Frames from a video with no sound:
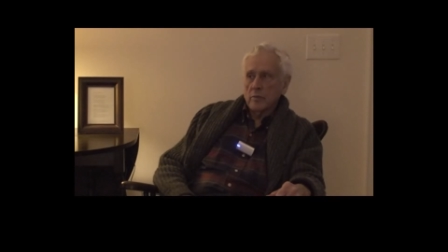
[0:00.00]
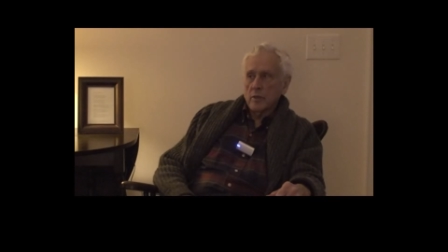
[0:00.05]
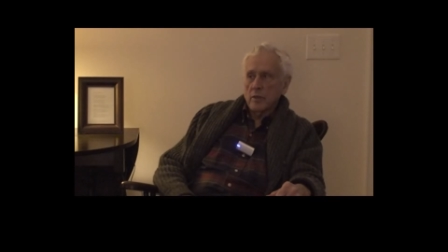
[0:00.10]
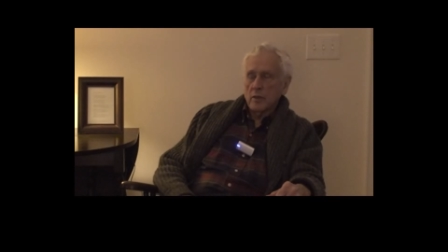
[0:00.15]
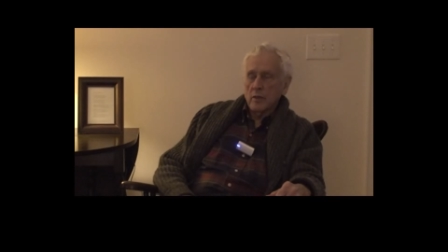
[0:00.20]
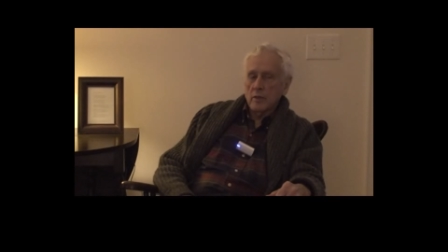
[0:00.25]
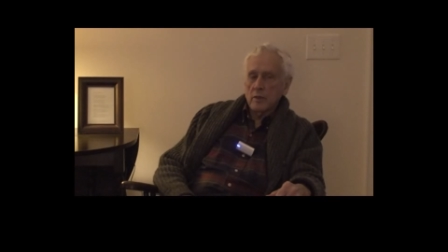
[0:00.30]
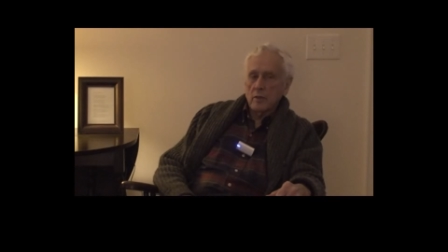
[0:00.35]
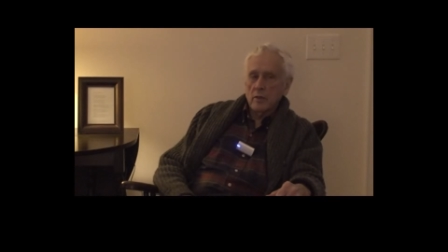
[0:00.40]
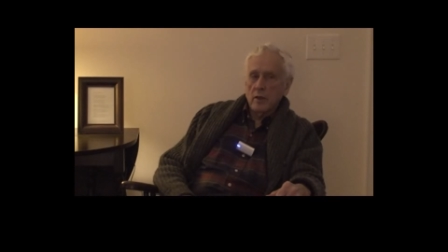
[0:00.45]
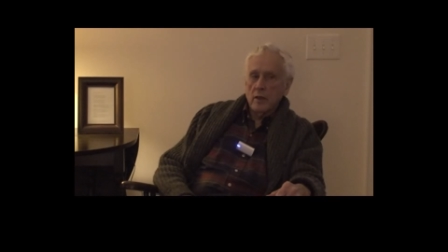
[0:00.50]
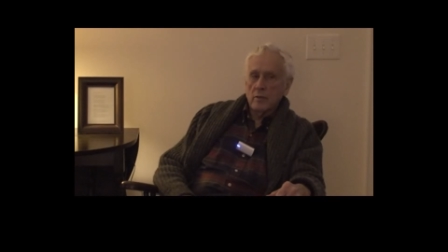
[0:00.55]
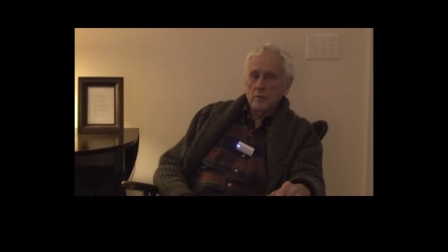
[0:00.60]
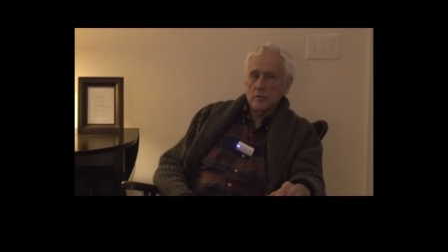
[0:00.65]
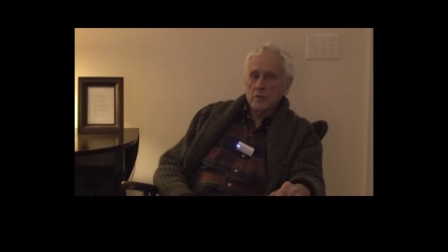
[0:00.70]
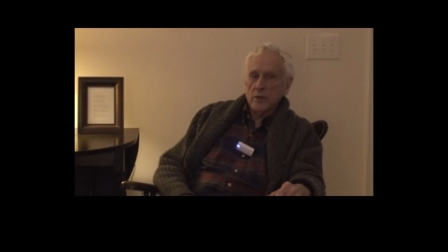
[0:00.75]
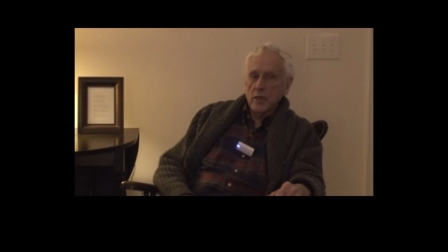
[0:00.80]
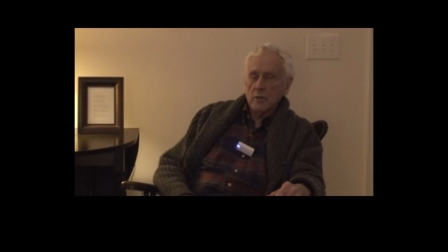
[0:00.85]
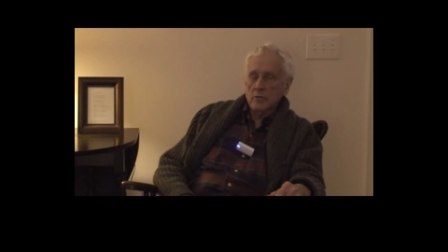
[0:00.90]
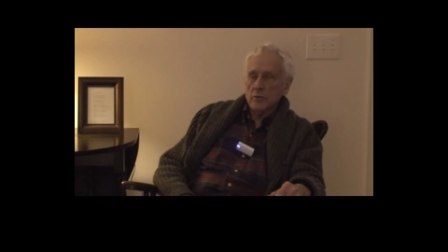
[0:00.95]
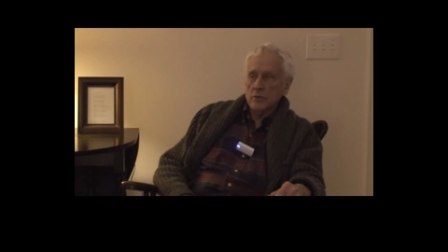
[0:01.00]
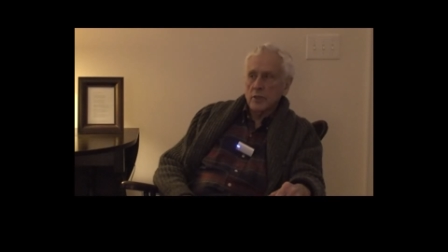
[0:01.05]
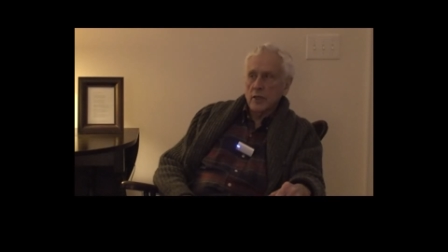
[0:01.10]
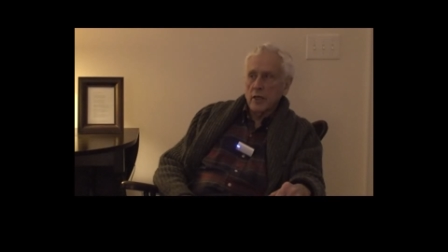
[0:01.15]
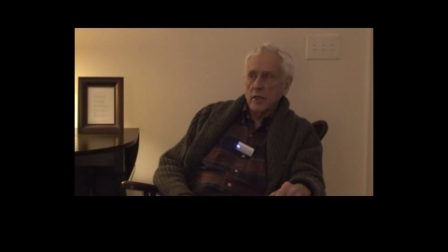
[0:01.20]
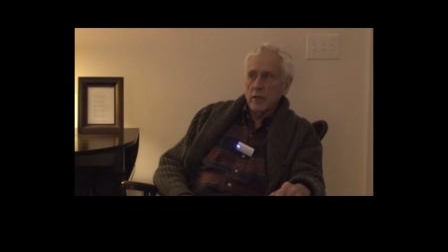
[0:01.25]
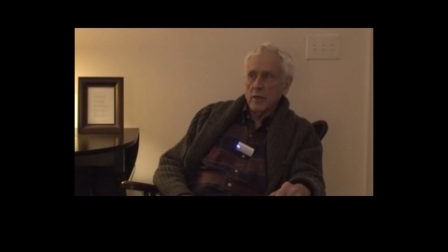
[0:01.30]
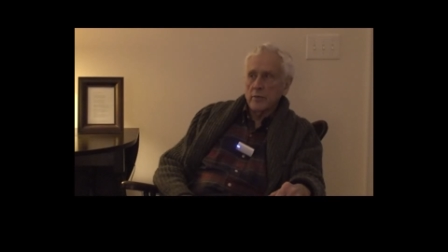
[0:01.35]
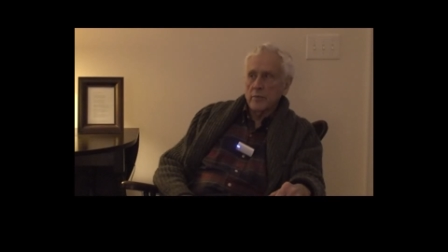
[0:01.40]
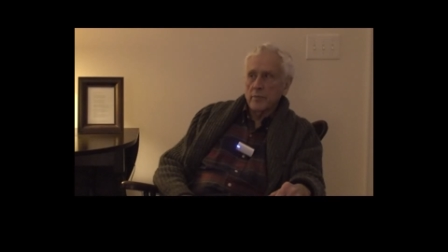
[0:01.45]
I, I was
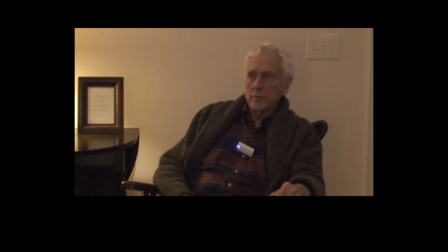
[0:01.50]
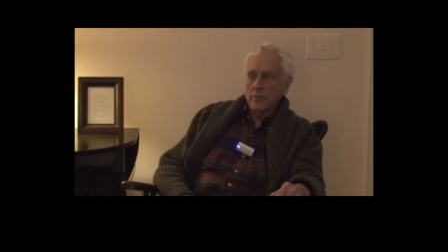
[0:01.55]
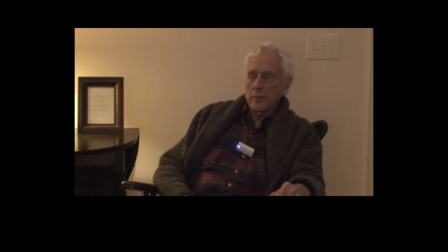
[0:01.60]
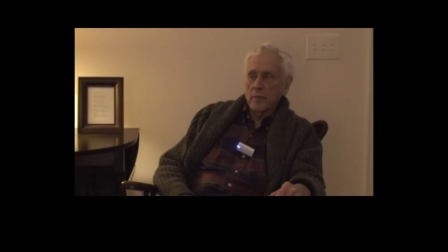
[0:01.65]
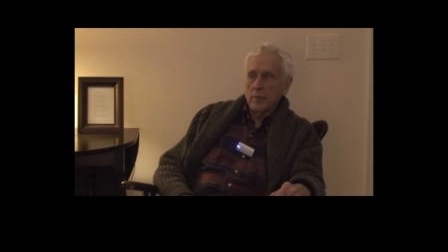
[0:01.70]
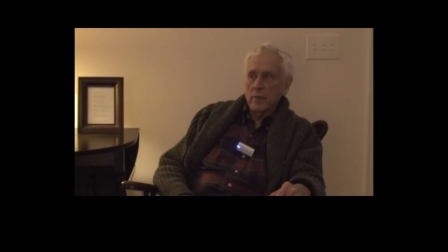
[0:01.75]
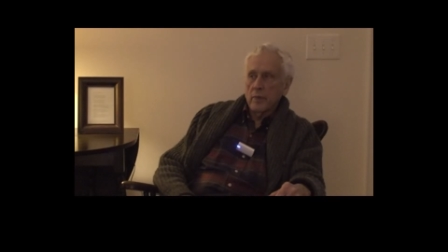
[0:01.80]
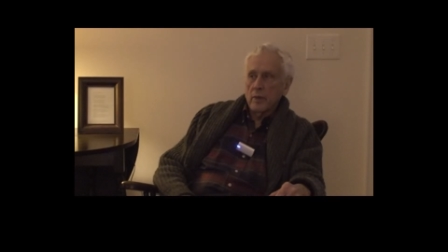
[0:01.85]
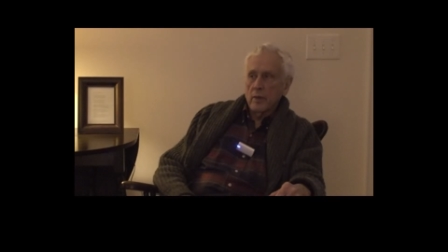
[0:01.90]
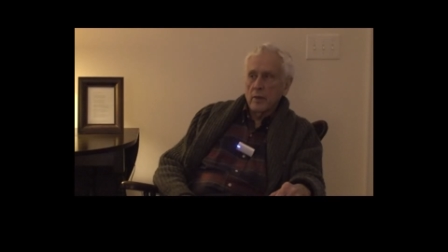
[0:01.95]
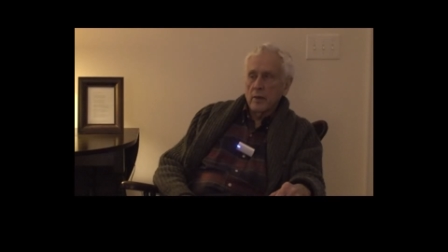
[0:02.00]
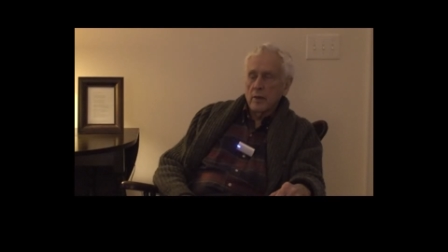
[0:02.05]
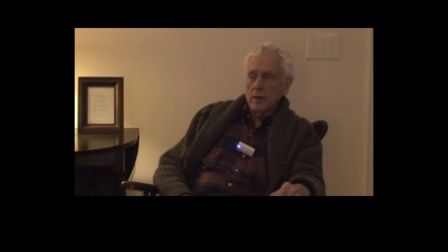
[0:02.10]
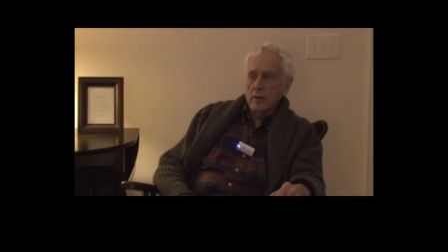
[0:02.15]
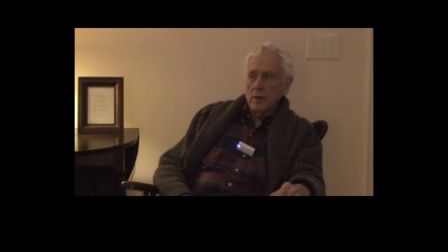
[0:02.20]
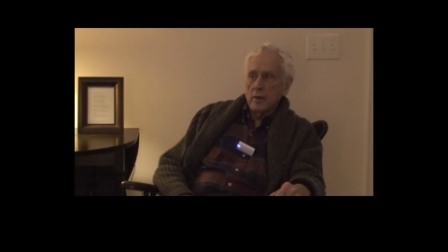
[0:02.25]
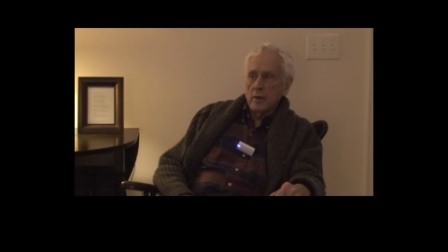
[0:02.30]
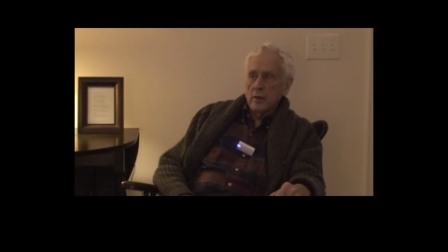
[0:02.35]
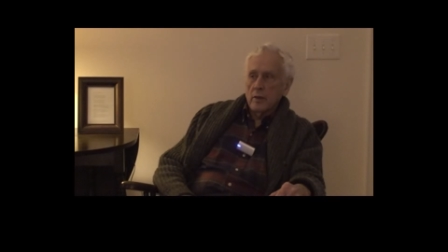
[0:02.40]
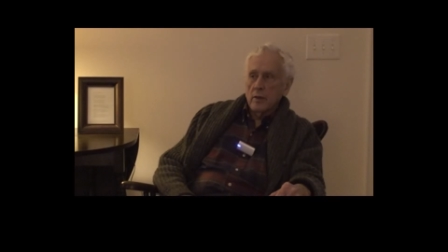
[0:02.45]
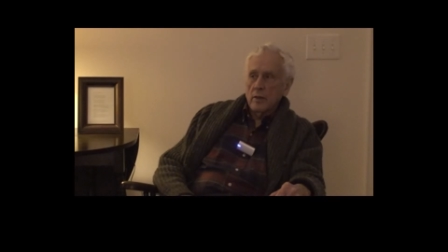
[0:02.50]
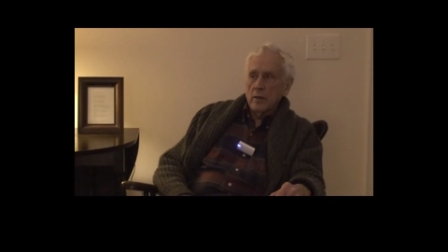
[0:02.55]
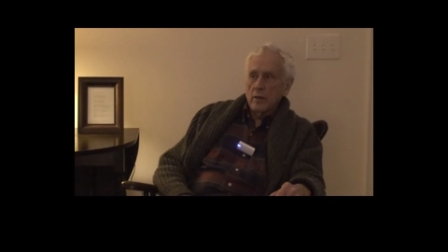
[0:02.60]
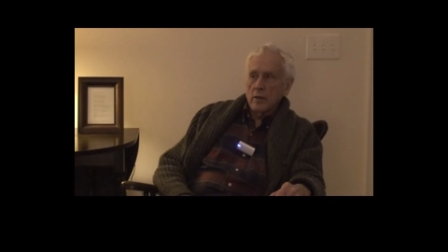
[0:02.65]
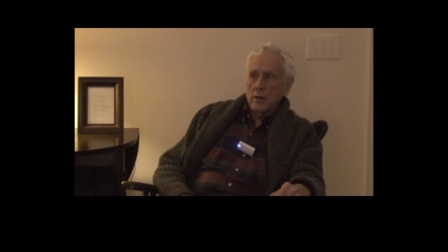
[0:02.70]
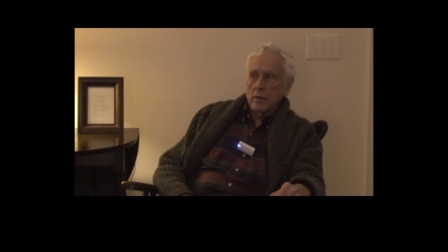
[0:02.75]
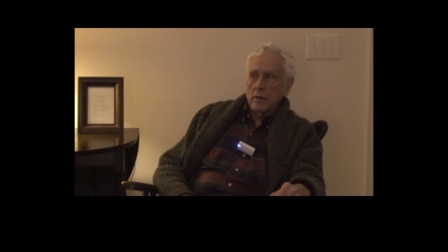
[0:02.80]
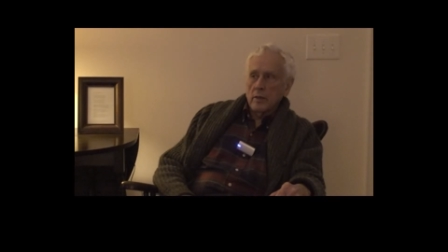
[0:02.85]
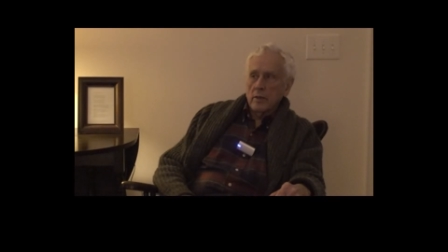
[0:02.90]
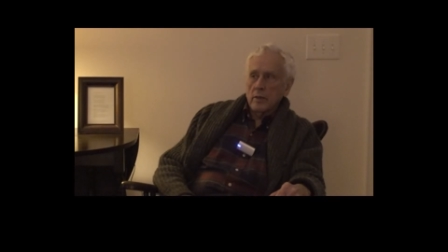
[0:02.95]
outside,
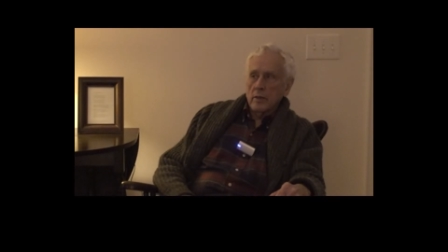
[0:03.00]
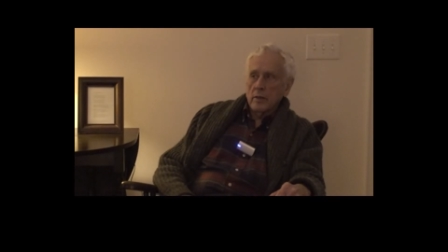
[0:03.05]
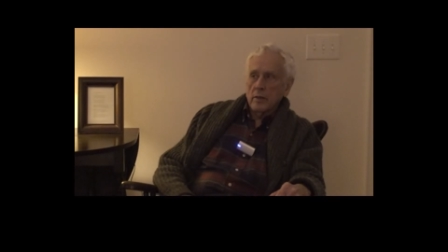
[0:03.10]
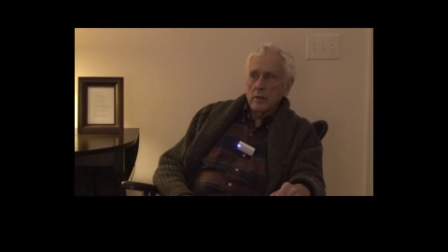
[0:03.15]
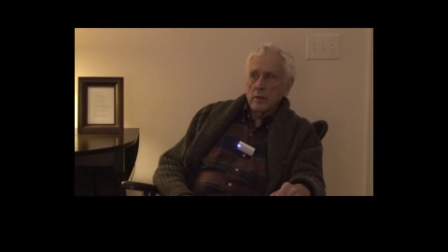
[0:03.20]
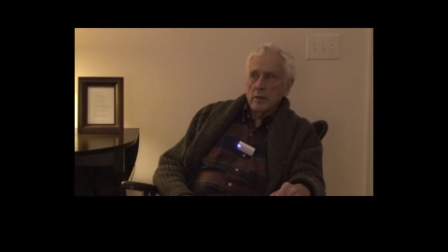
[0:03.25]
uh,